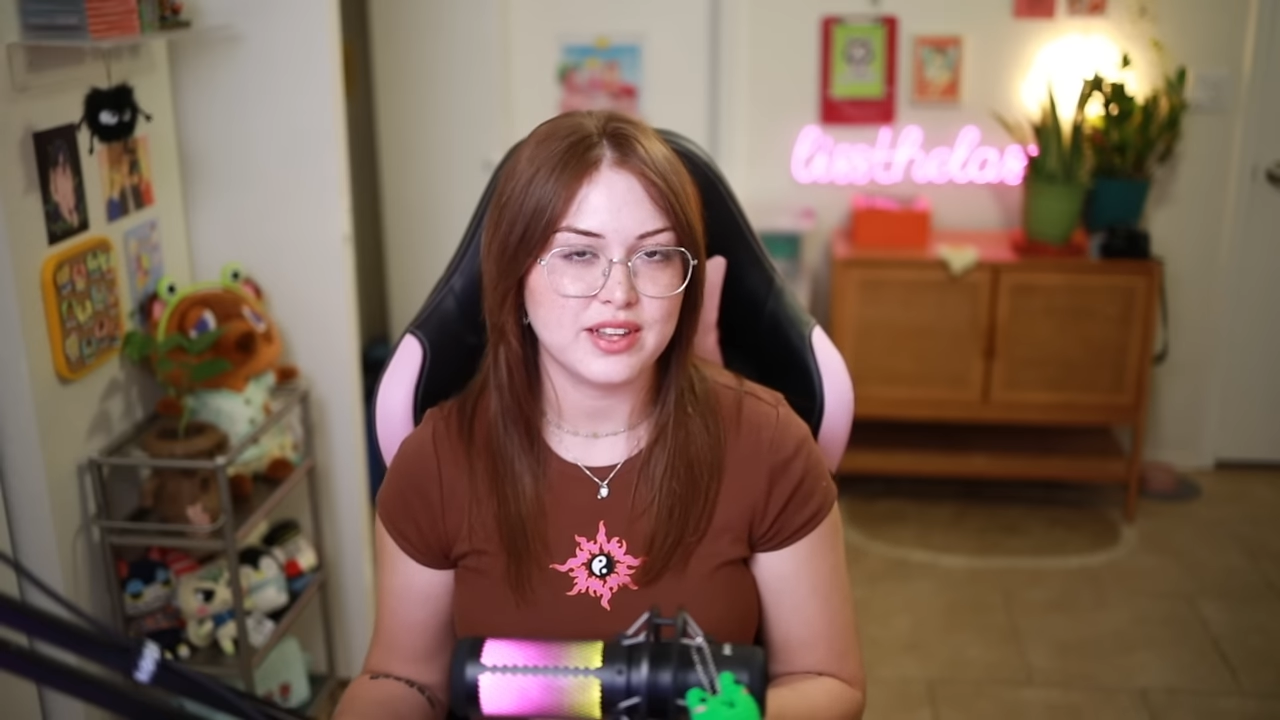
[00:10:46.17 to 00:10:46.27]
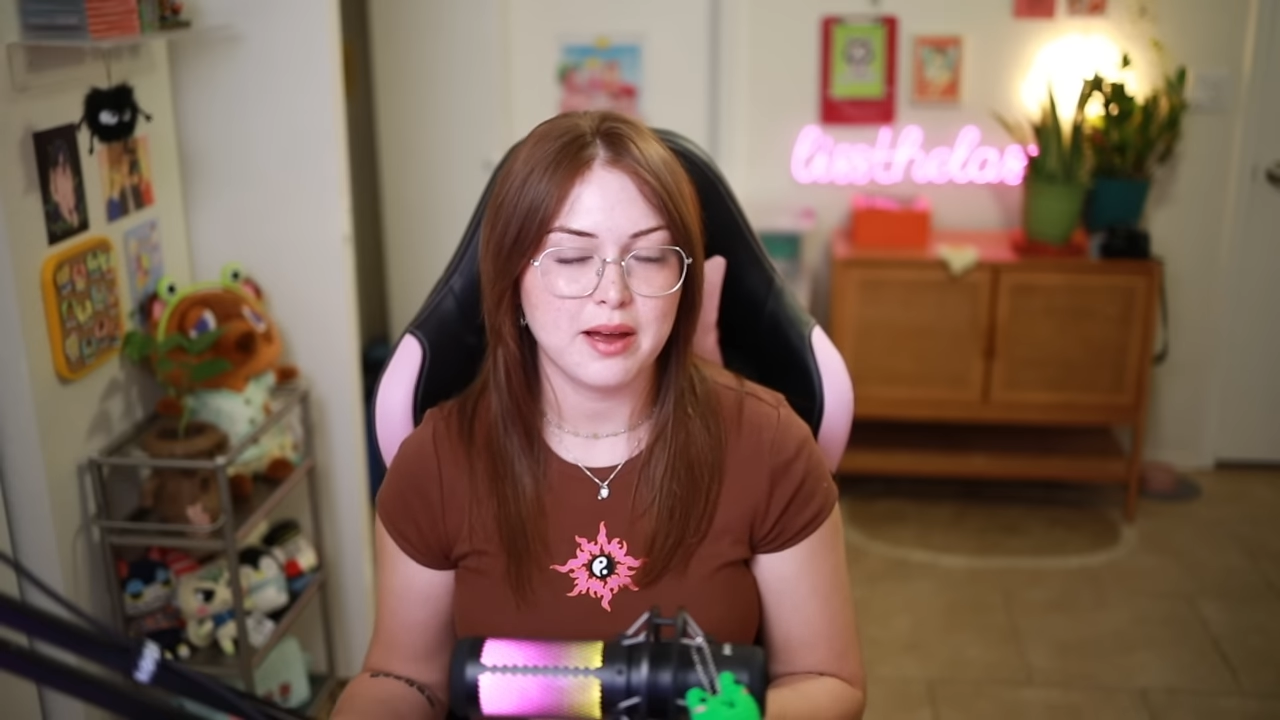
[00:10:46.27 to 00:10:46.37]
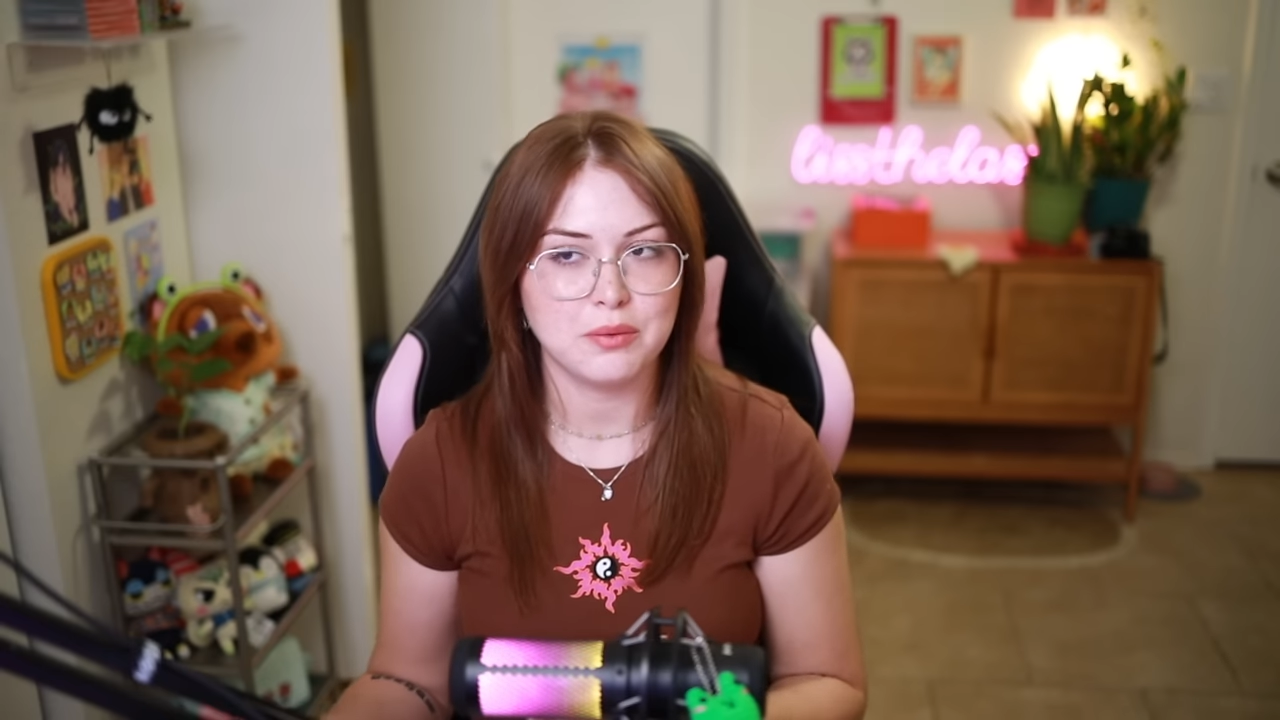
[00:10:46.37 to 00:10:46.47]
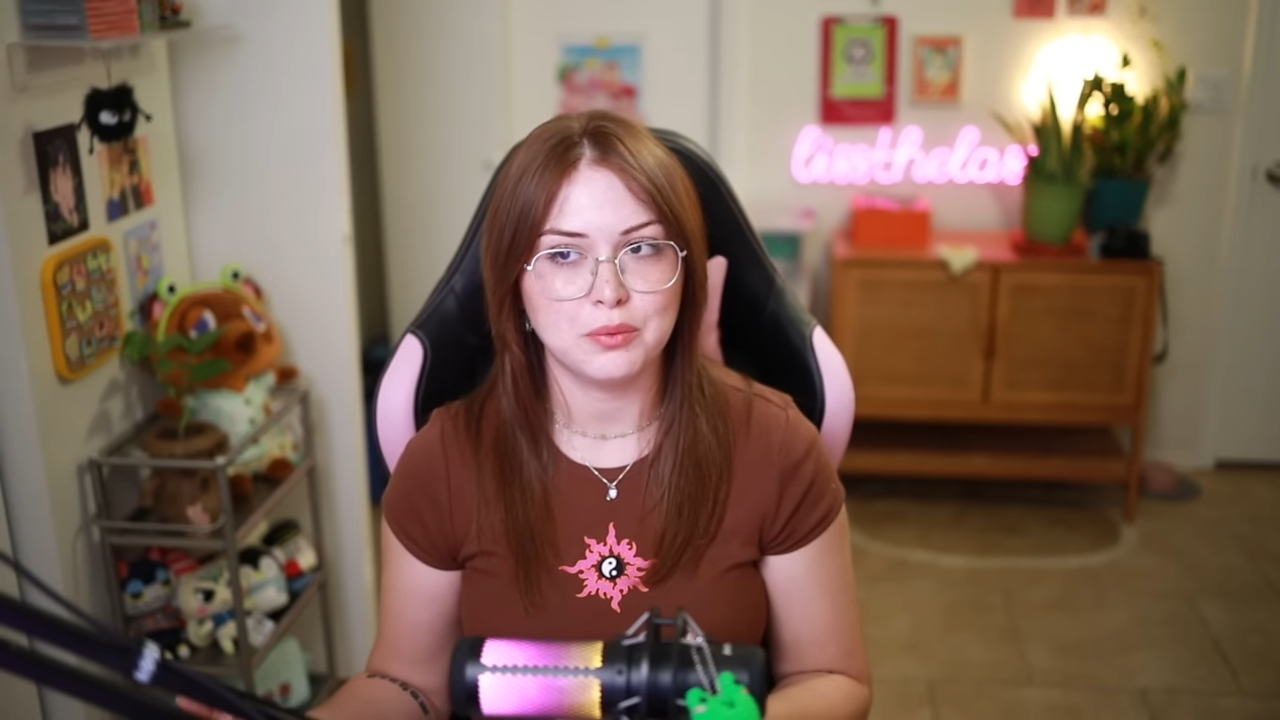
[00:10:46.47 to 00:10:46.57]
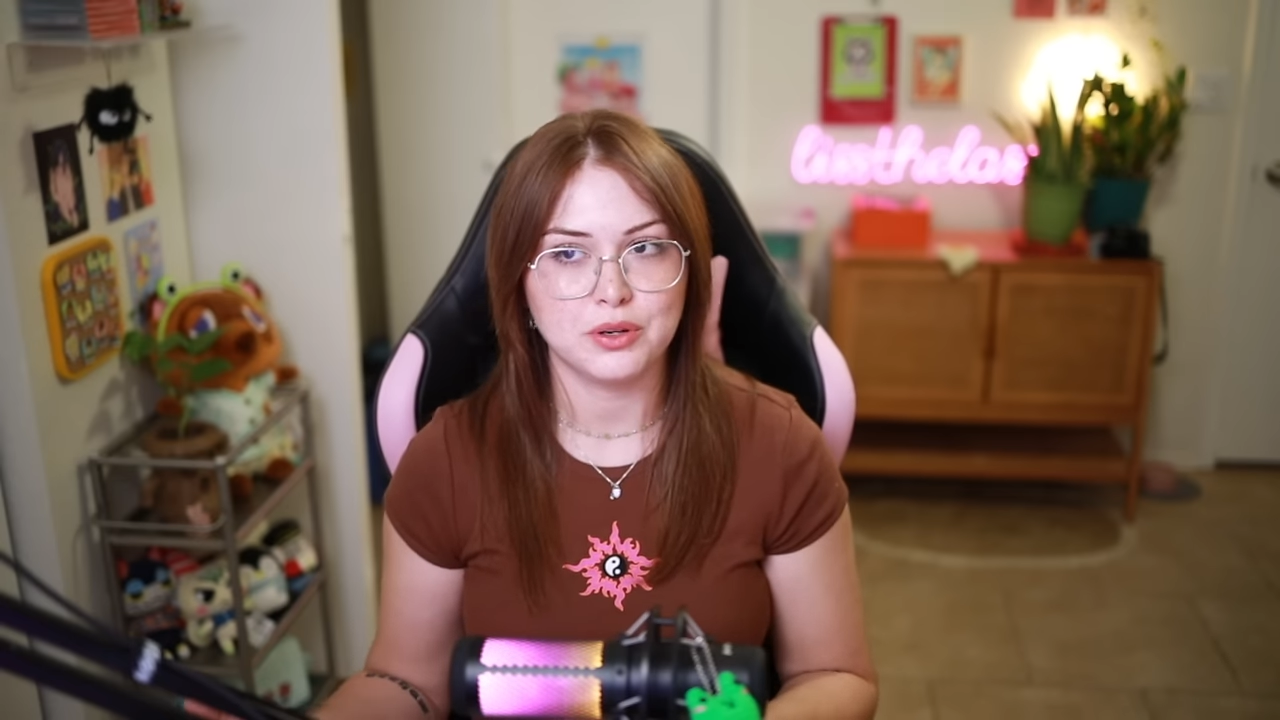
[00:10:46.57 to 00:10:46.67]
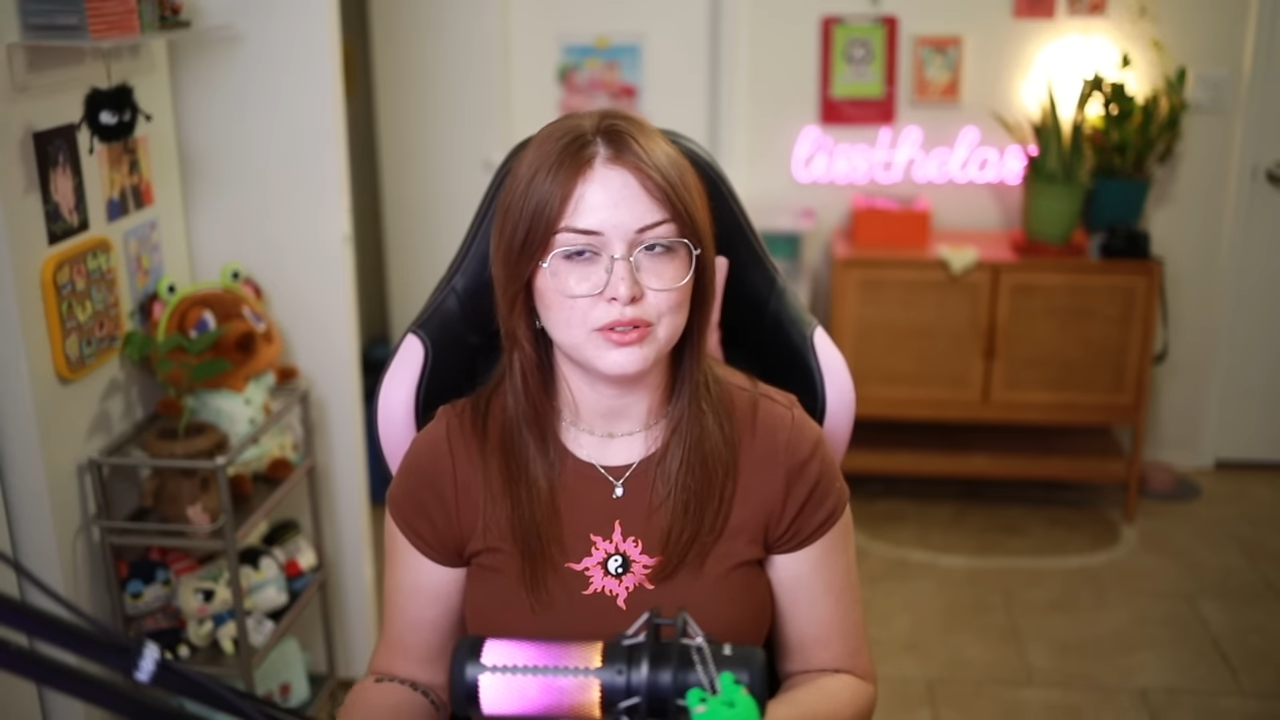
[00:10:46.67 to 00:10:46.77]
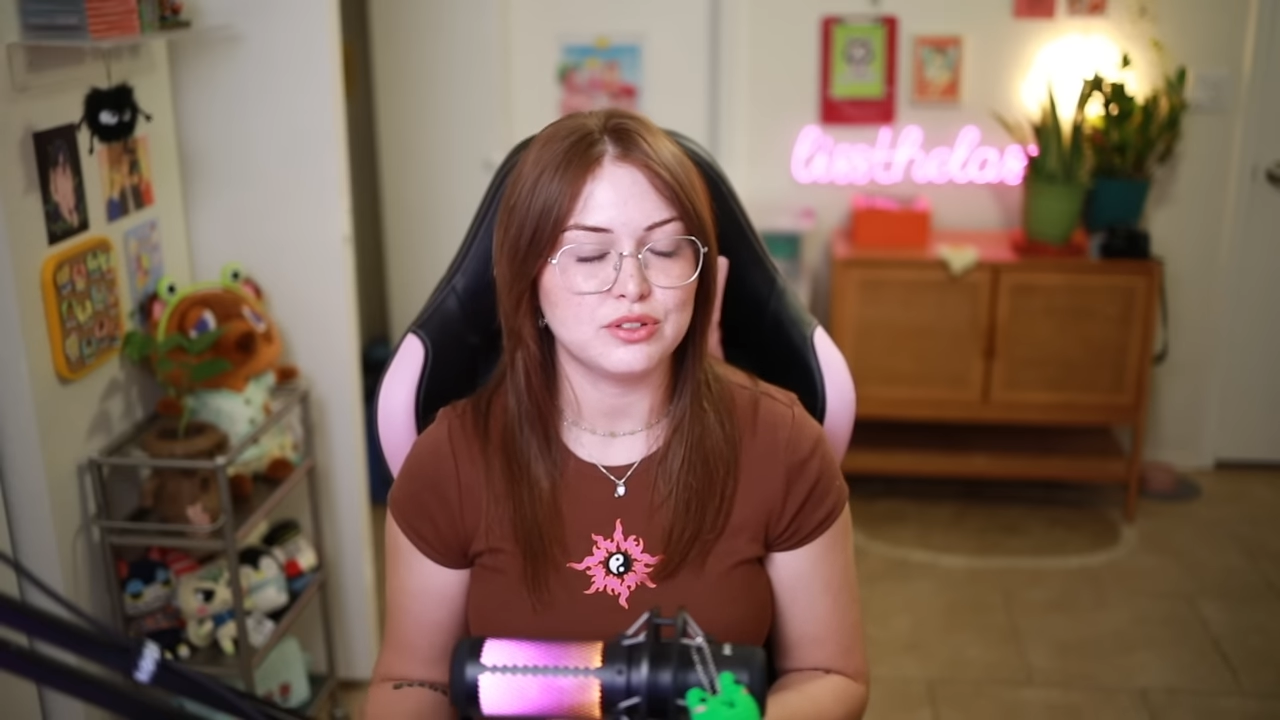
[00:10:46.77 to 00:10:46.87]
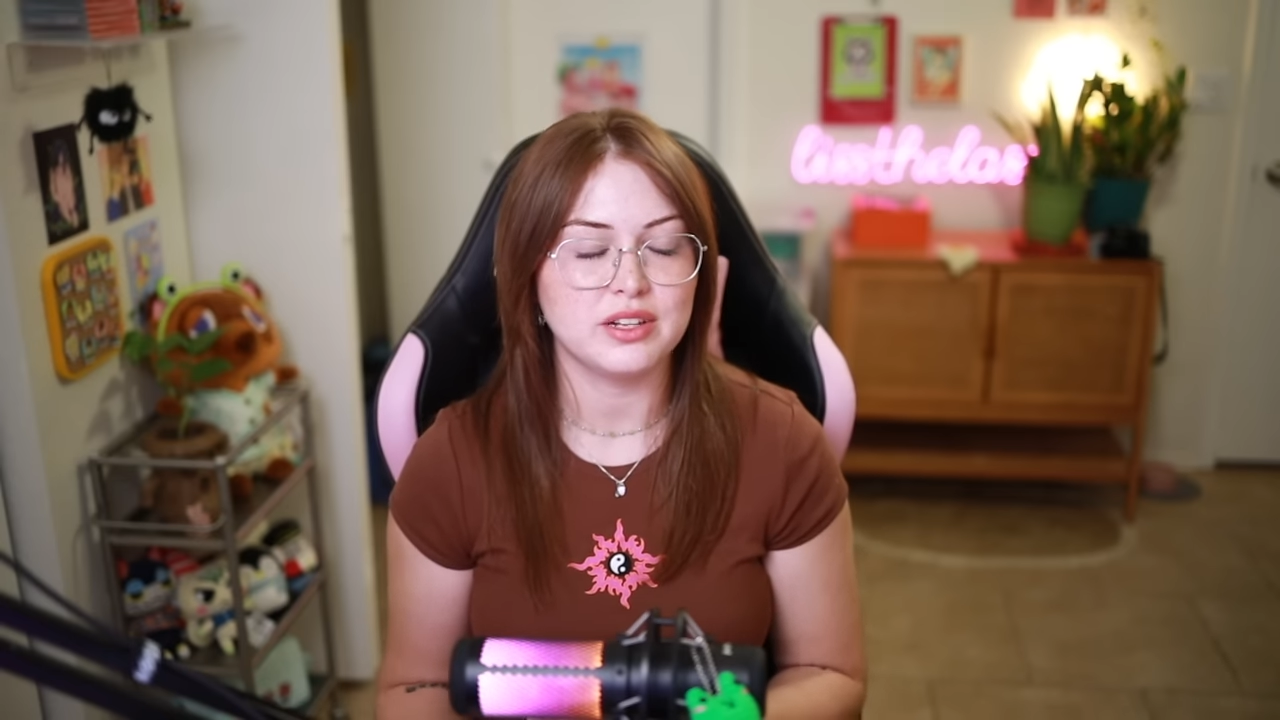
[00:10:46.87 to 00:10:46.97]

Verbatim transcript: that were